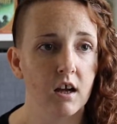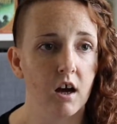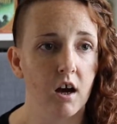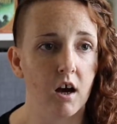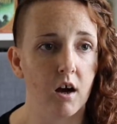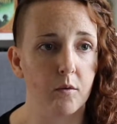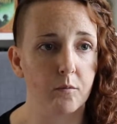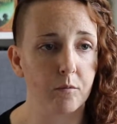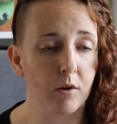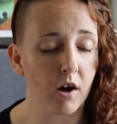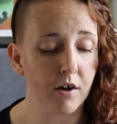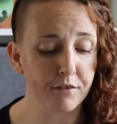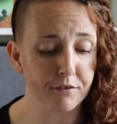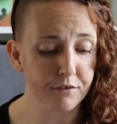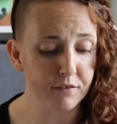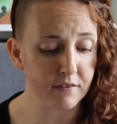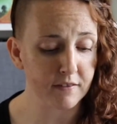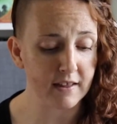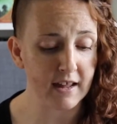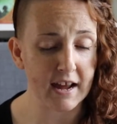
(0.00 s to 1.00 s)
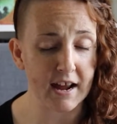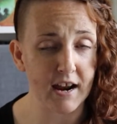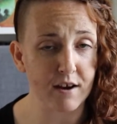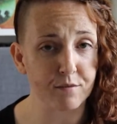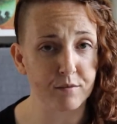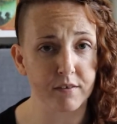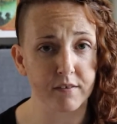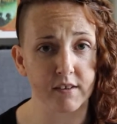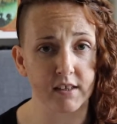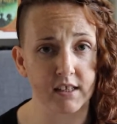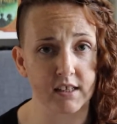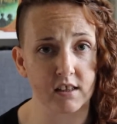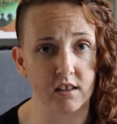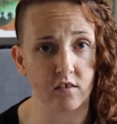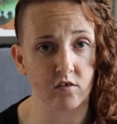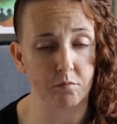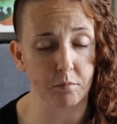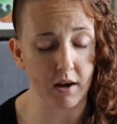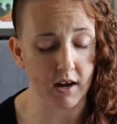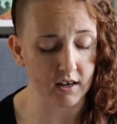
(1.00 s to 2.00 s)
Other than that, everything in
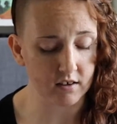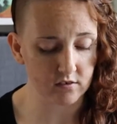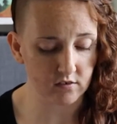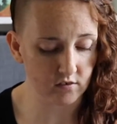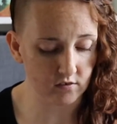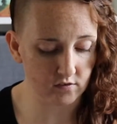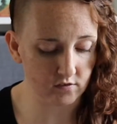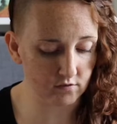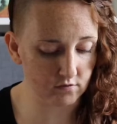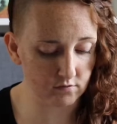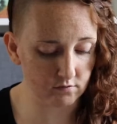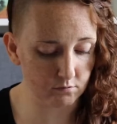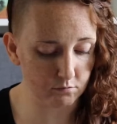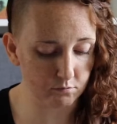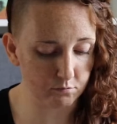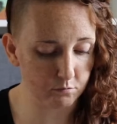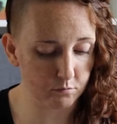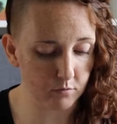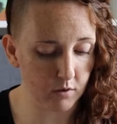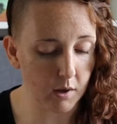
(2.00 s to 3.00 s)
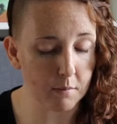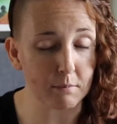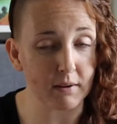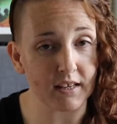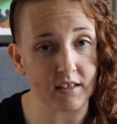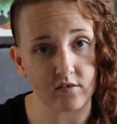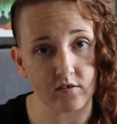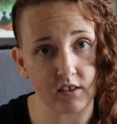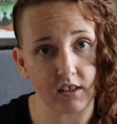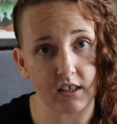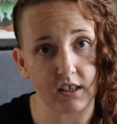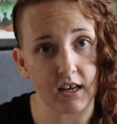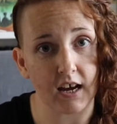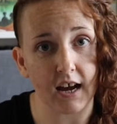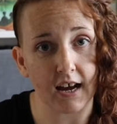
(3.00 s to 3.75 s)
this box is amazing.